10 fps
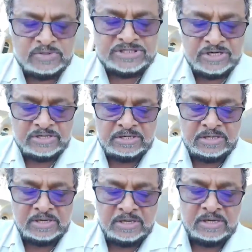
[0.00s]

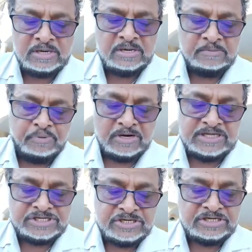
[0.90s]
certain
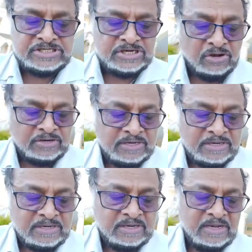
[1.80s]
politicians
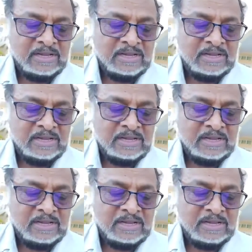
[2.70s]
under